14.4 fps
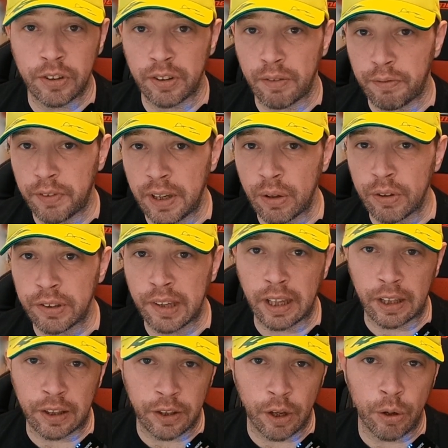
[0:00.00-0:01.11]
as it feels
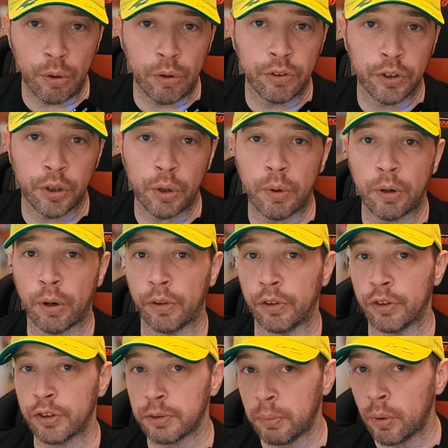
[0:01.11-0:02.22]
like those who are on the
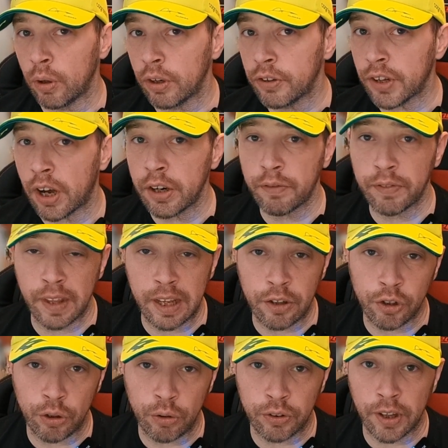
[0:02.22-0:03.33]
smaller side of their
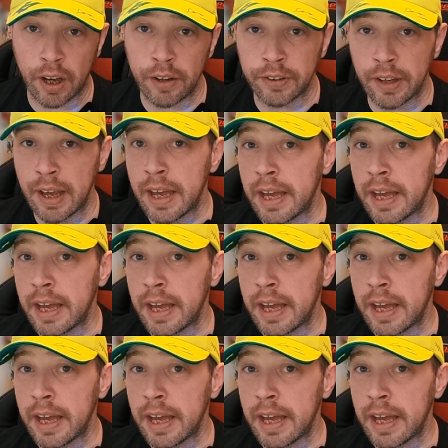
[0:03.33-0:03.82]
shoe size